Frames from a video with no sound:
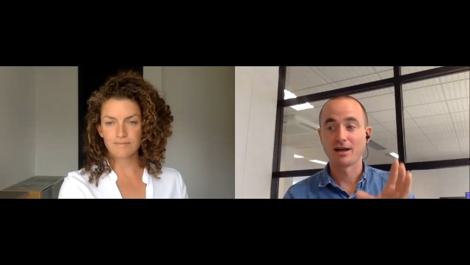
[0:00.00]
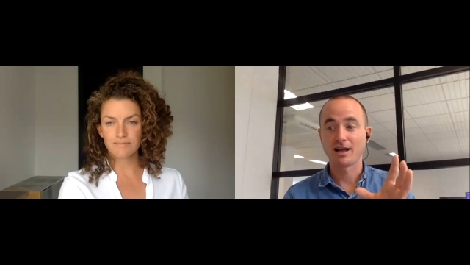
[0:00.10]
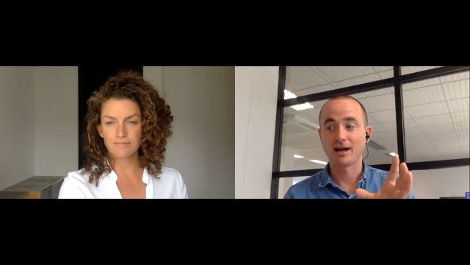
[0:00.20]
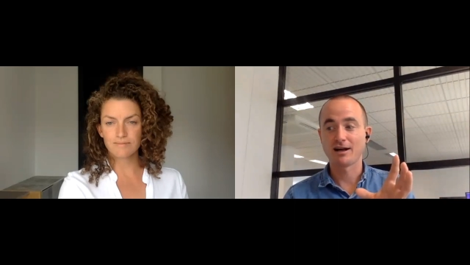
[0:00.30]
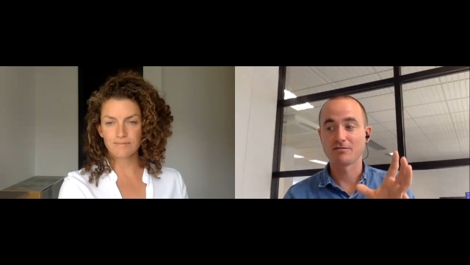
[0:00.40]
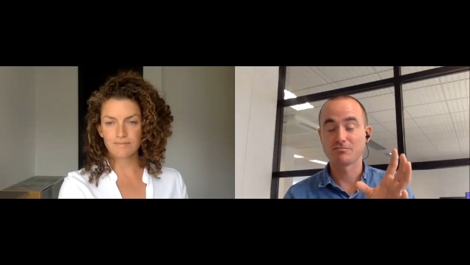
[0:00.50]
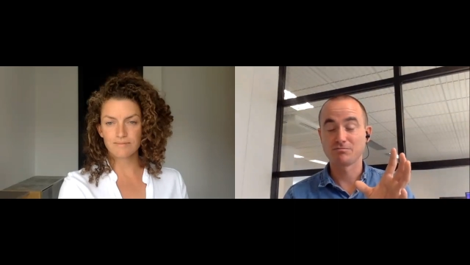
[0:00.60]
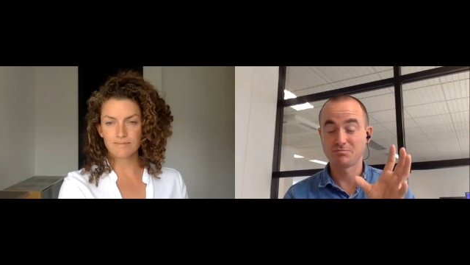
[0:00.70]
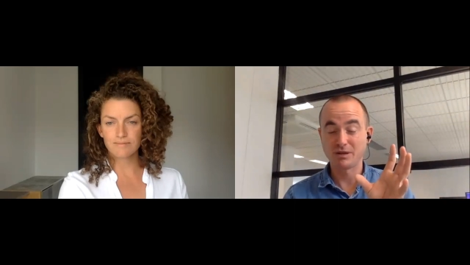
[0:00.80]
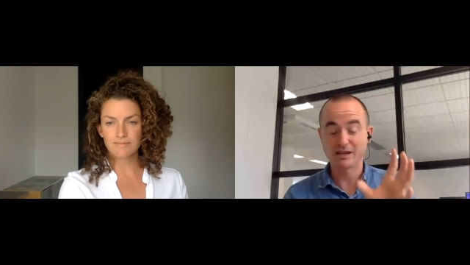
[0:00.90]
Speaker 1: uh,
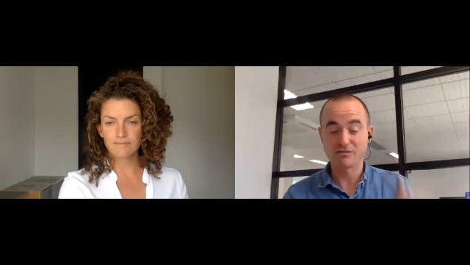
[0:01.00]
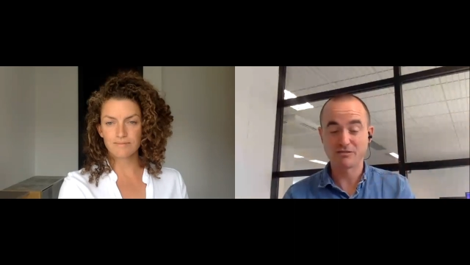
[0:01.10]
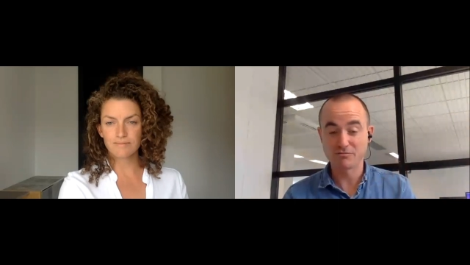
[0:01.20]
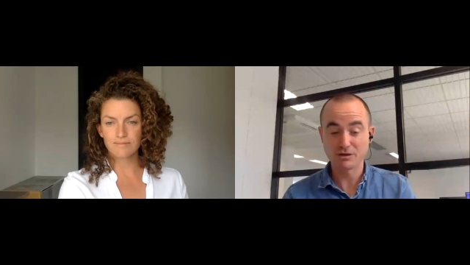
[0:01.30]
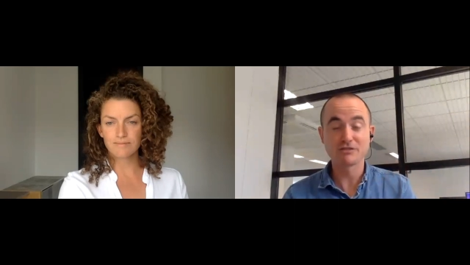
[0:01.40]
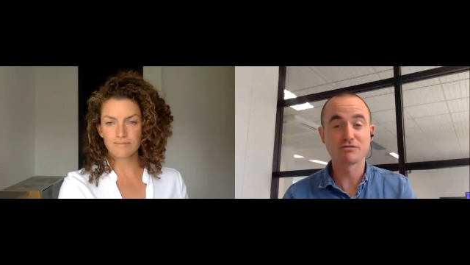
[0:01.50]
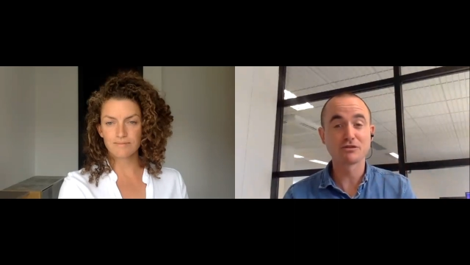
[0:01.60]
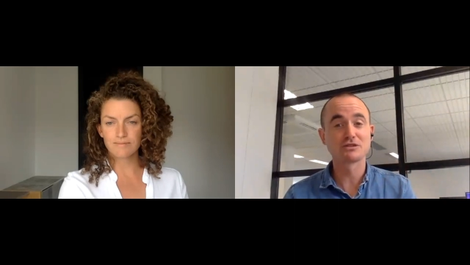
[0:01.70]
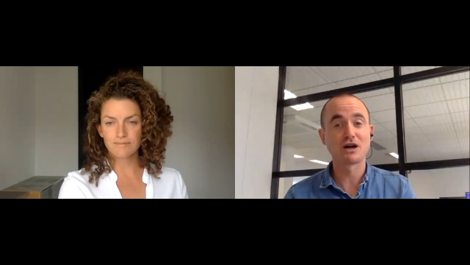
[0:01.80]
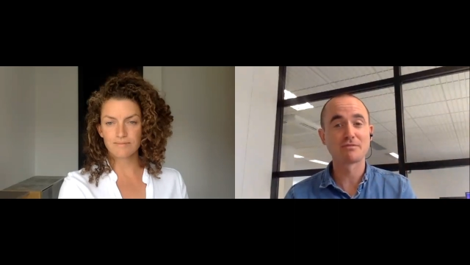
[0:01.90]
being a pretty
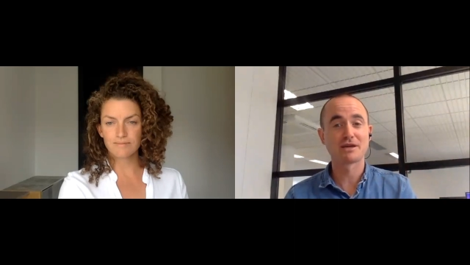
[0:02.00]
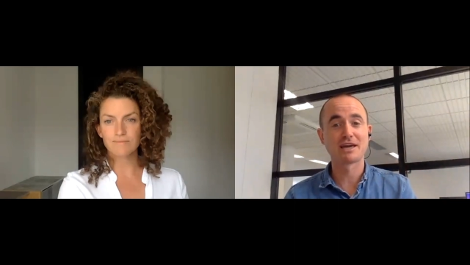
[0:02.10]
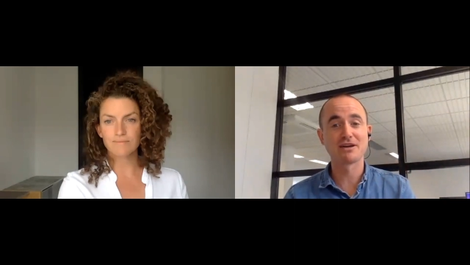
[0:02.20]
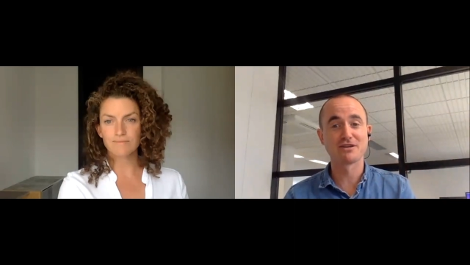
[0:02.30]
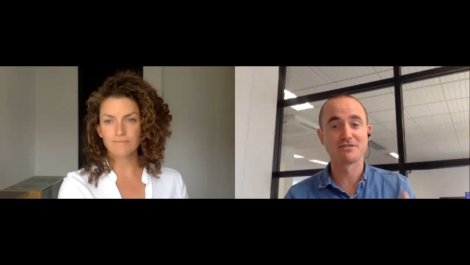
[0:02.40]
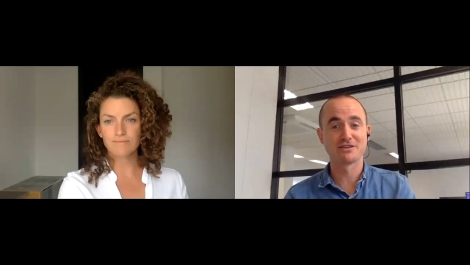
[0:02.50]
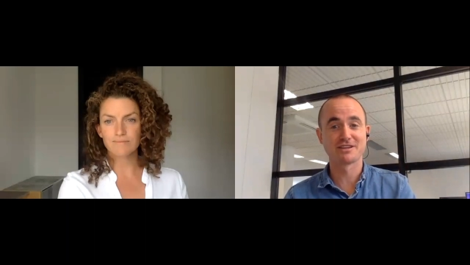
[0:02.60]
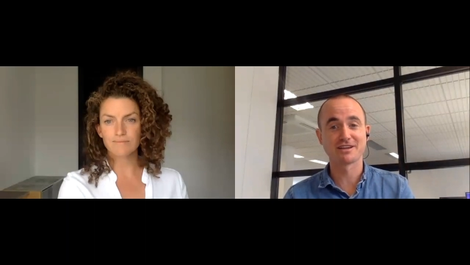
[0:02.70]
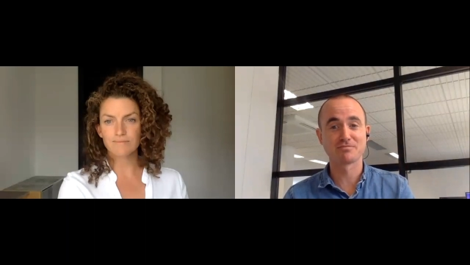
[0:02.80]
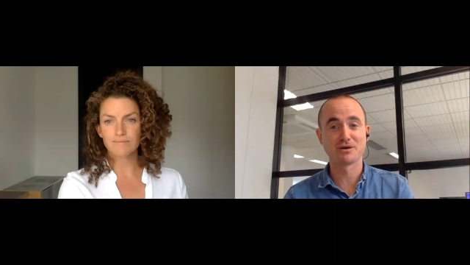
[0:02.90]
full time carer for
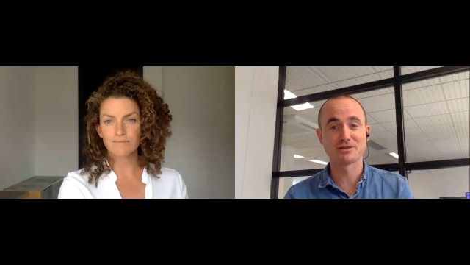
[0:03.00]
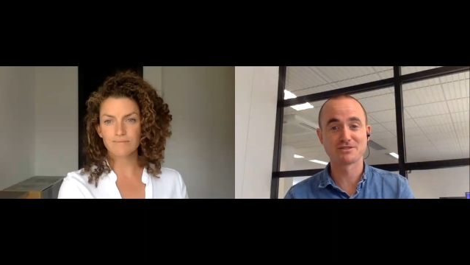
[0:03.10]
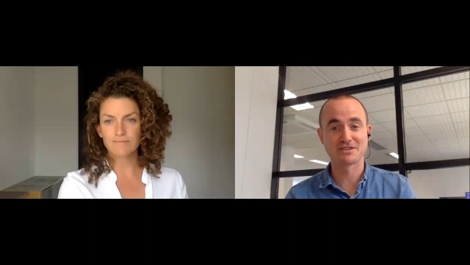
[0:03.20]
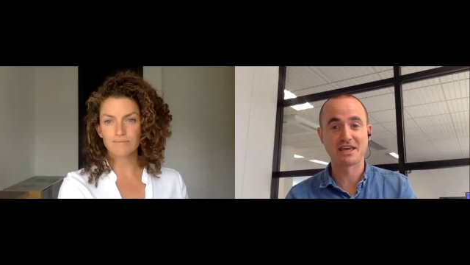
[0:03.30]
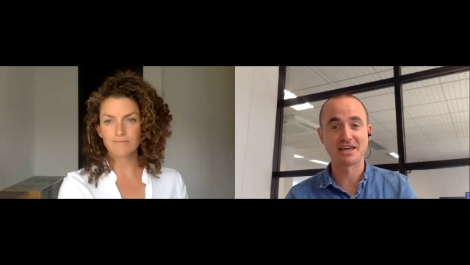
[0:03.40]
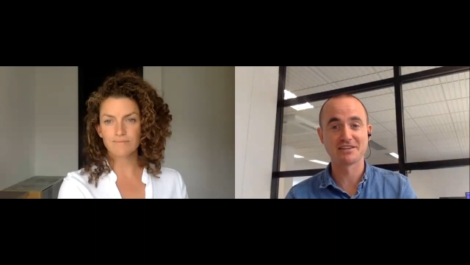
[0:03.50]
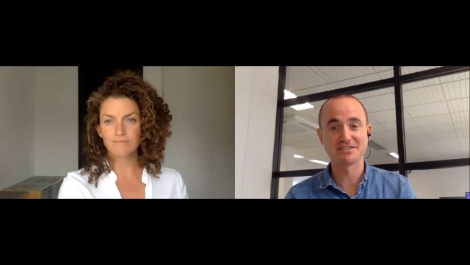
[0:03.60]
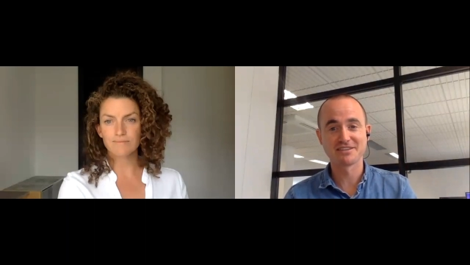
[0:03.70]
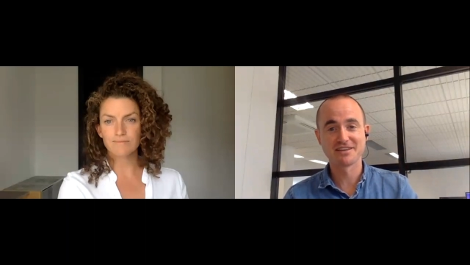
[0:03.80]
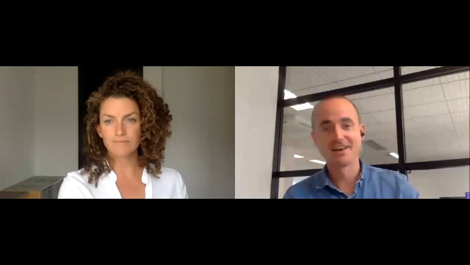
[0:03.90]
the boss's
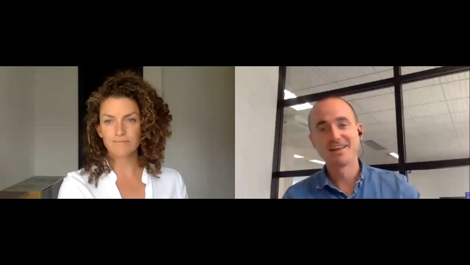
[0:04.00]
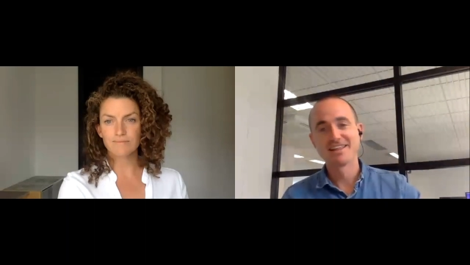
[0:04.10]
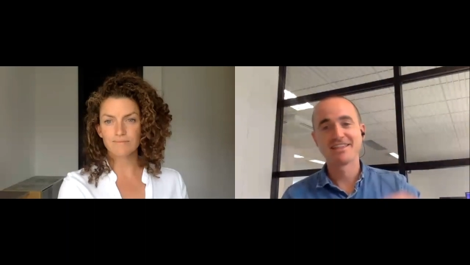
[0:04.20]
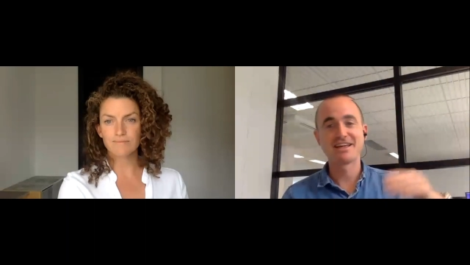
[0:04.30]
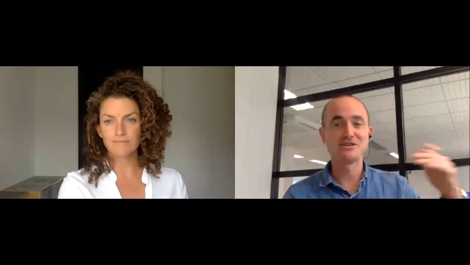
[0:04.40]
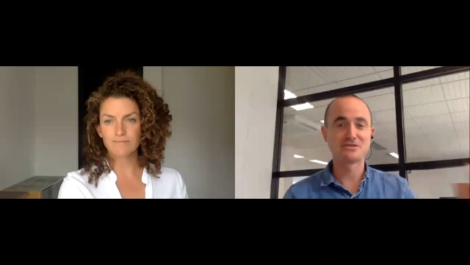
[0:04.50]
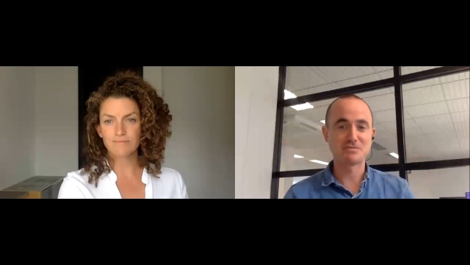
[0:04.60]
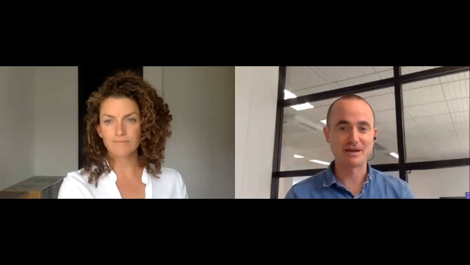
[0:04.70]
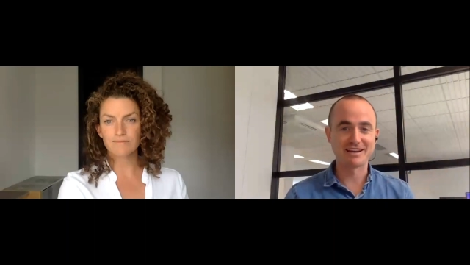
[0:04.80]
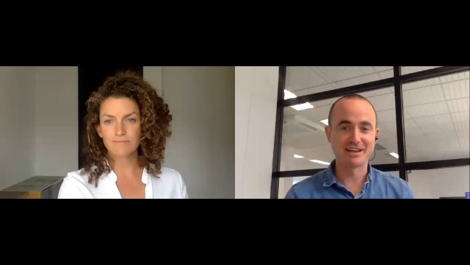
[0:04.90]
kids. Then you
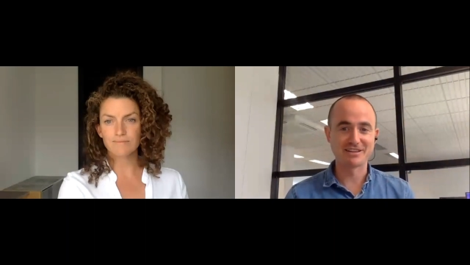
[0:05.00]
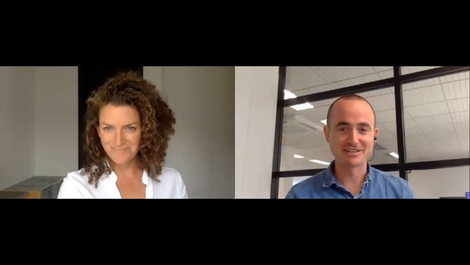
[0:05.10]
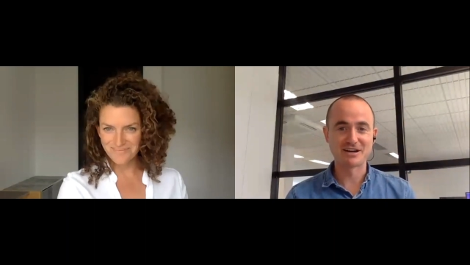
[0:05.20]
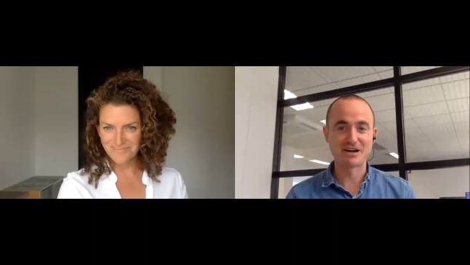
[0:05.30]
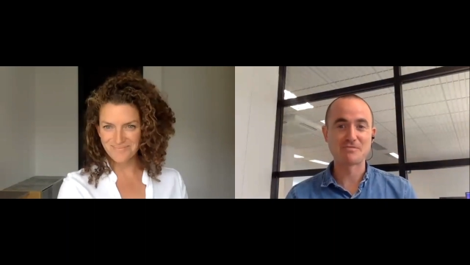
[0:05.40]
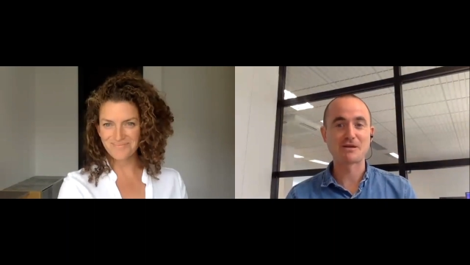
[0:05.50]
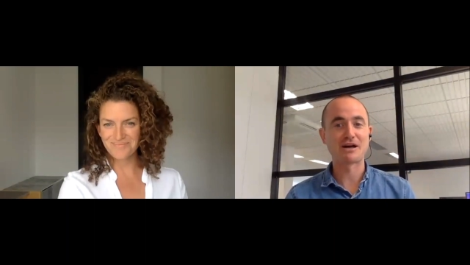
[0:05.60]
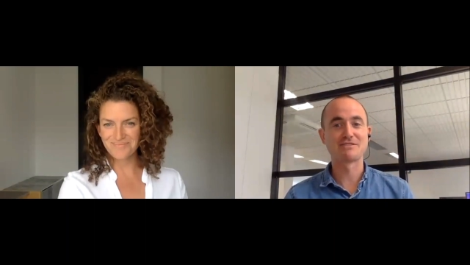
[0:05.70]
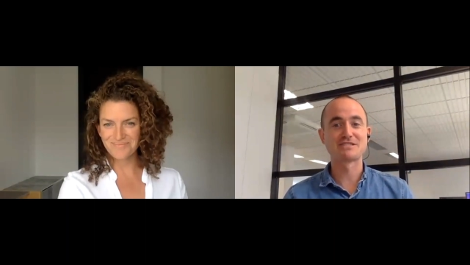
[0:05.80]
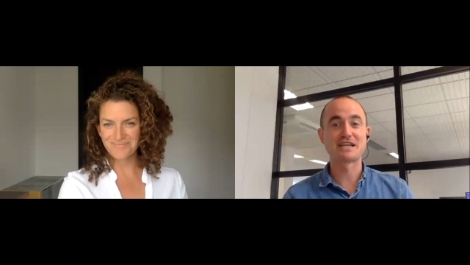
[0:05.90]
spend other time
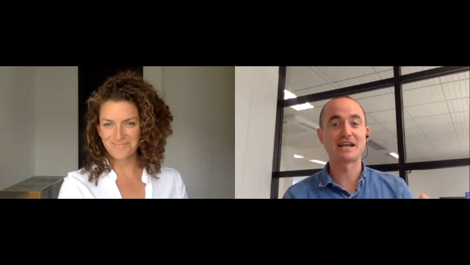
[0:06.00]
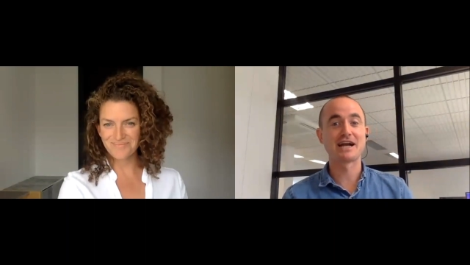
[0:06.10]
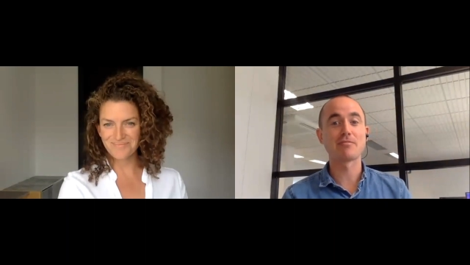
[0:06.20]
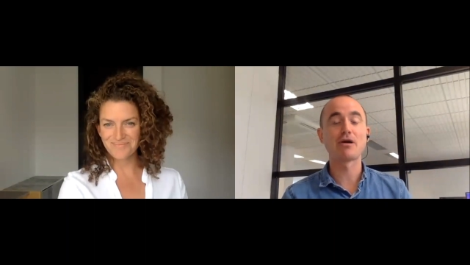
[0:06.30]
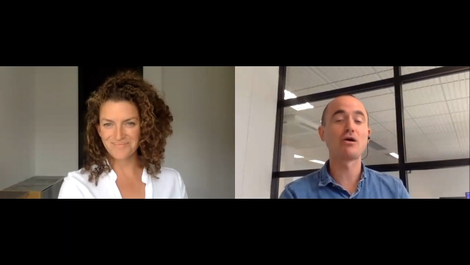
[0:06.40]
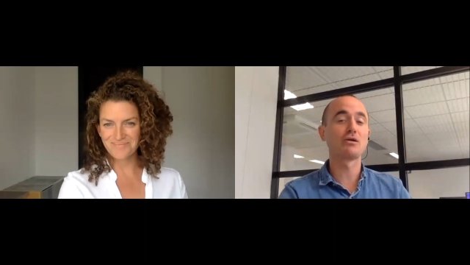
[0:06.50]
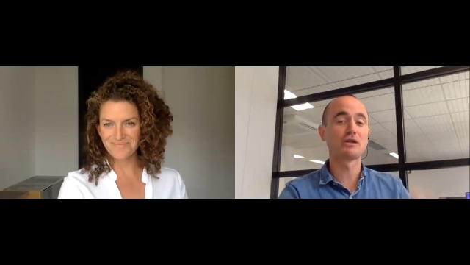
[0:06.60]
kind of setting up whole